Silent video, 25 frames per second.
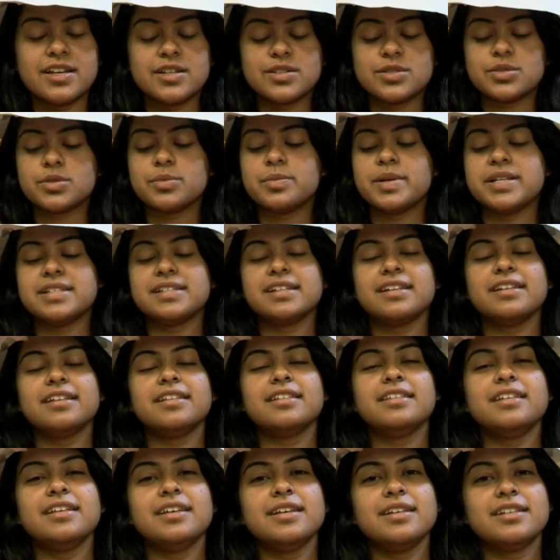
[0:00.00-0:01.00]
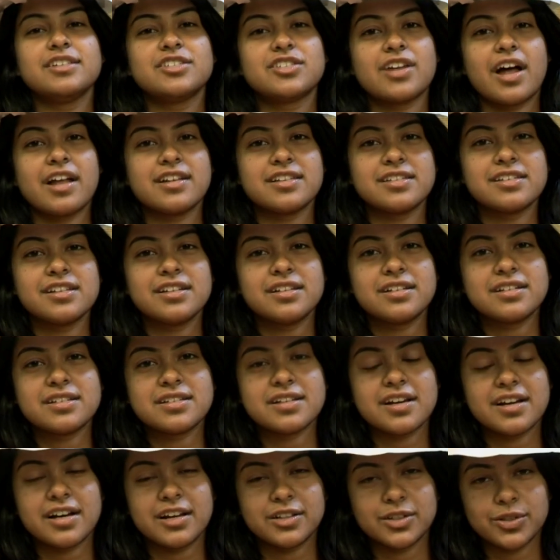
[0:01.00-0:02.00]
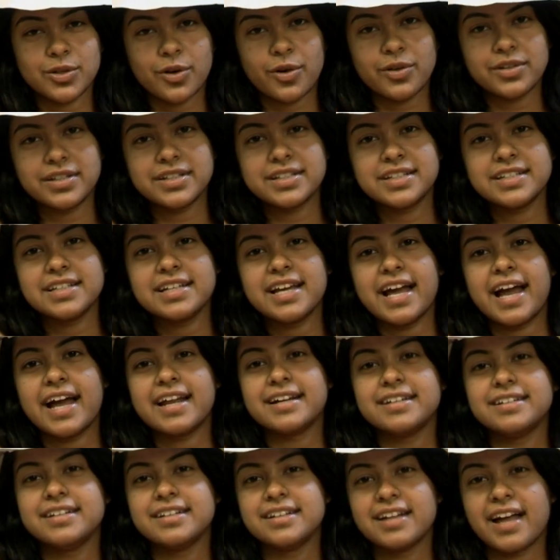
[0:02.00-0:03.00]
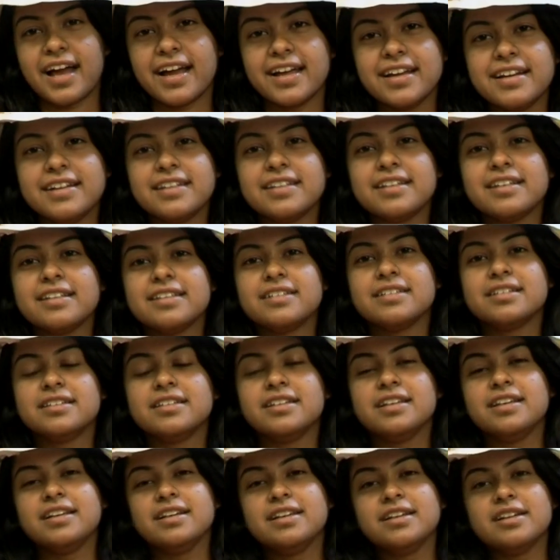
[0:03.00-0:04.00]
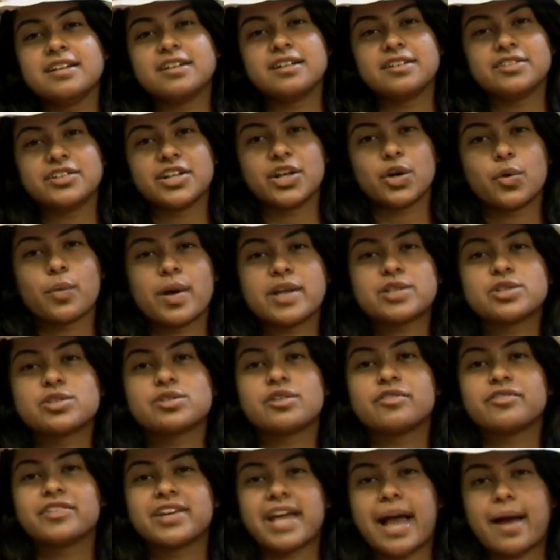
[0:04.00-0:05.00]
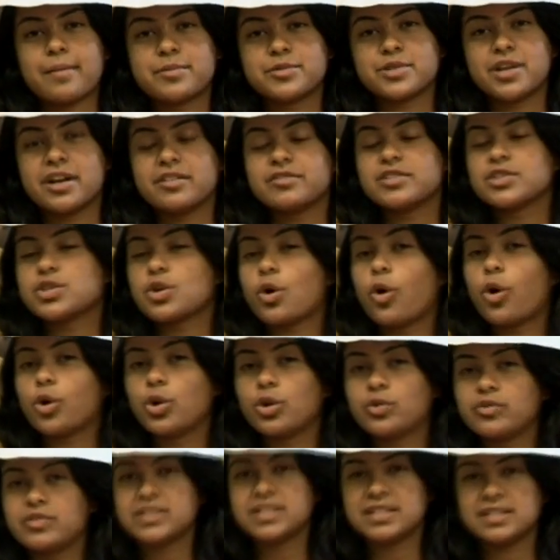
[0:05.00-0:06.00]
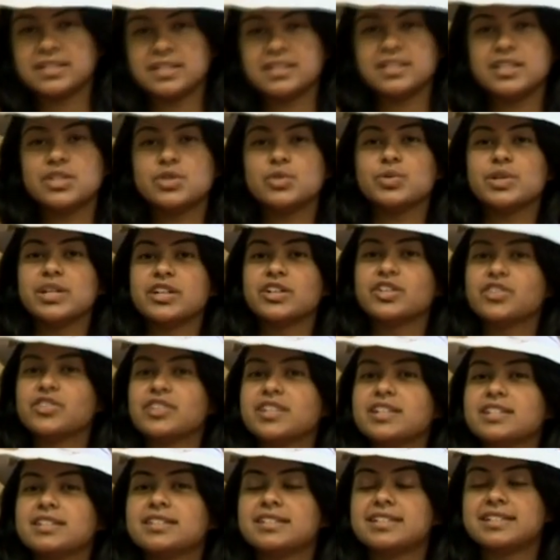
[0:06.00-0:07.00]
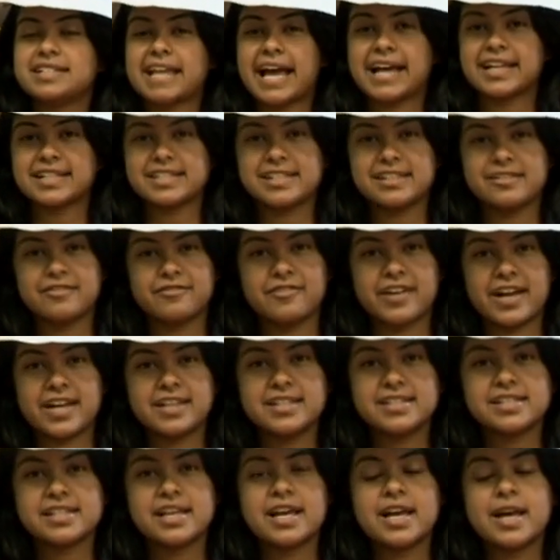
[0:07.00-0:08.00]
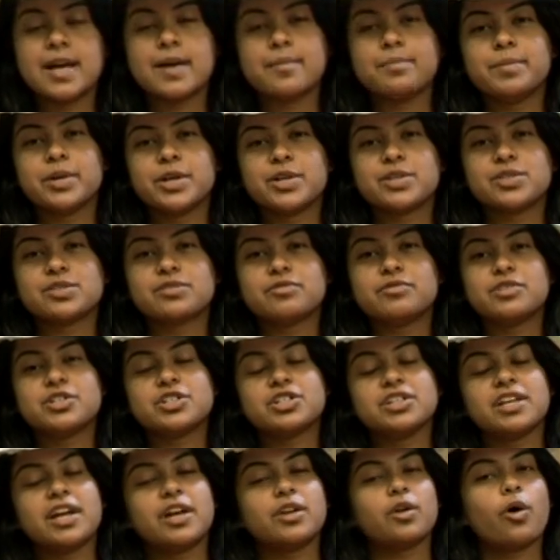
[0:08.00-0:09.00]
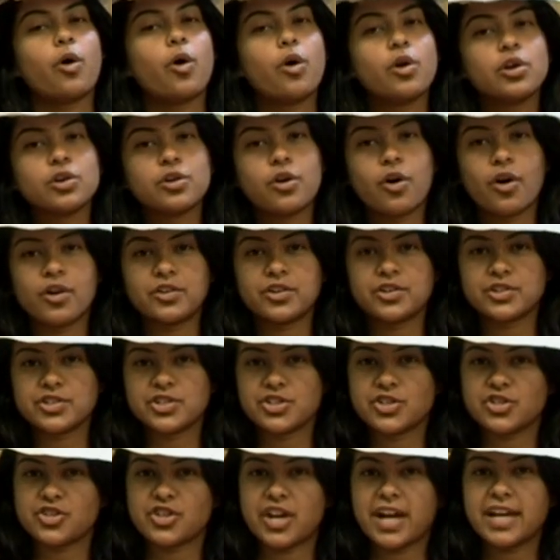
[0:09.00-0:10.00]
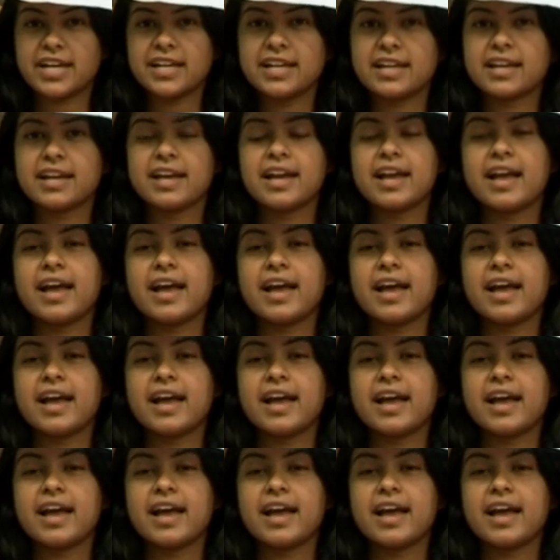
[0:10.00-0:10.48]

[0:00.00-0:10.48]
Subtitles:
So basically, the transit authority had denied the requests of cab drivers all over the city to increase the taxi fares, because of which they had all gone on strike